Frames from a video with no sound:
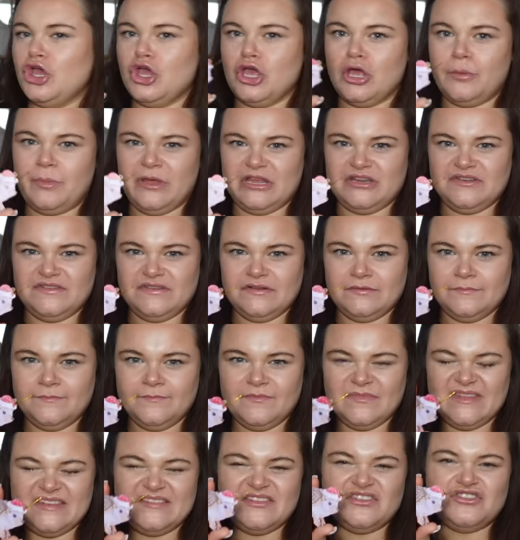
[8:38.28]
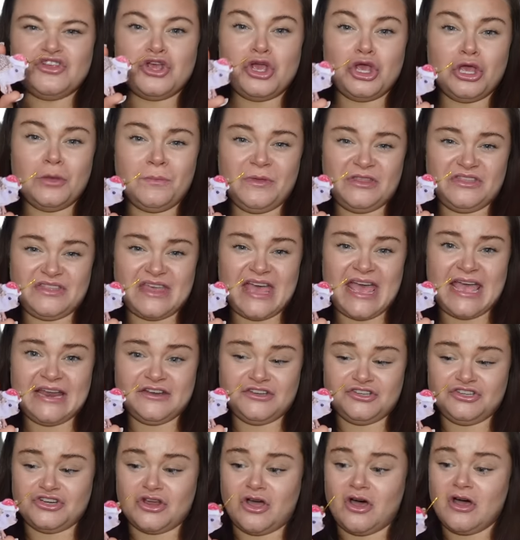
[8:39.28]
Herbert. This is Herbert the
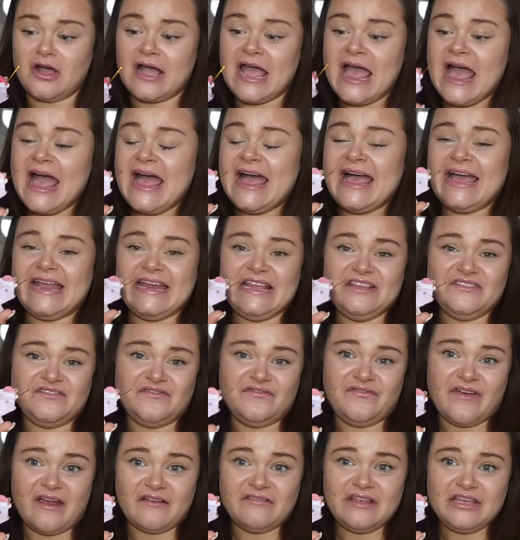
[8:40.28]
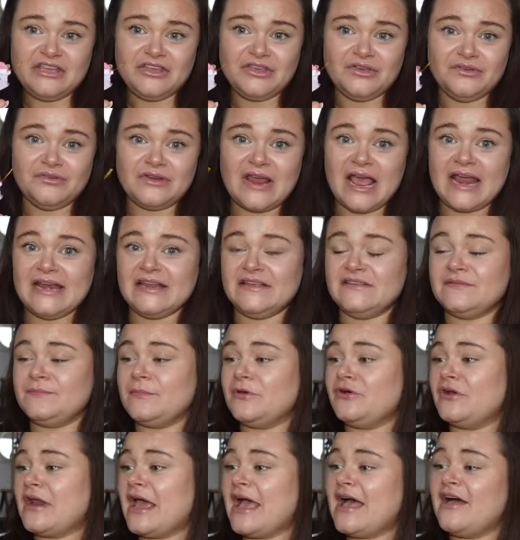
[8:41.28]
Hedgehog and he's very cute and he's
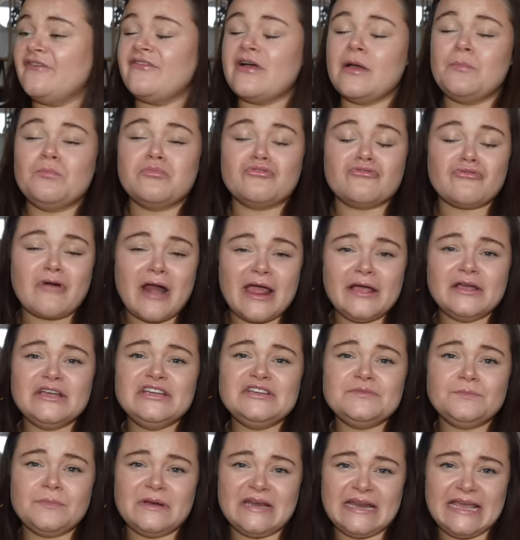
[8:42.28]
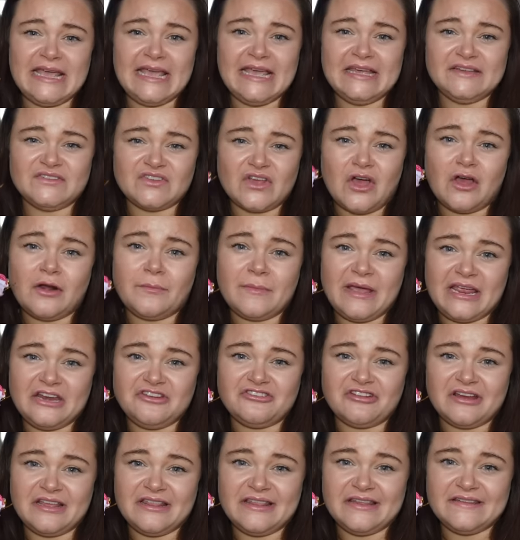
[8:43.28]
going to have a proud place on my
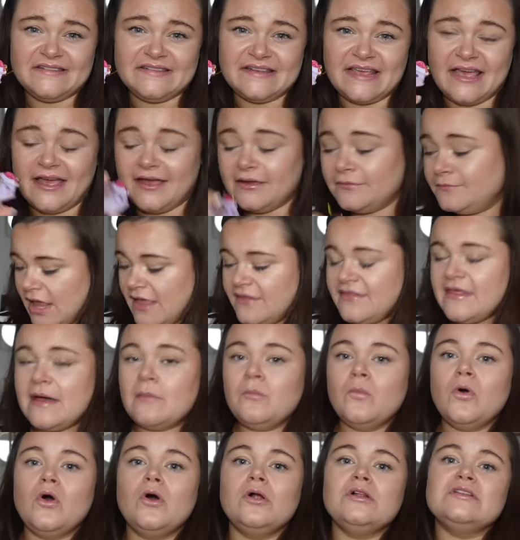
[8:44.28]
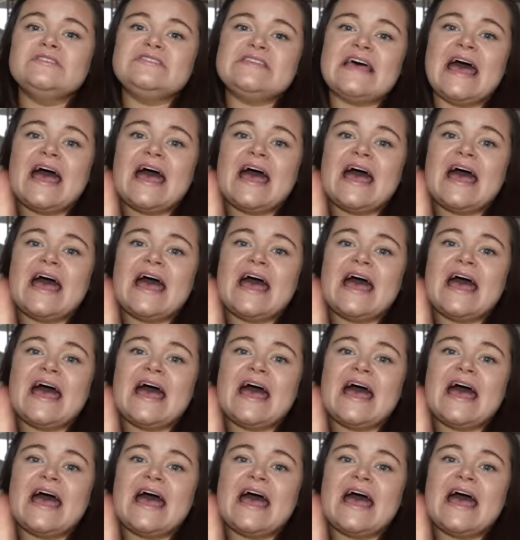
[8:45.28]
tree this year. And then we'll also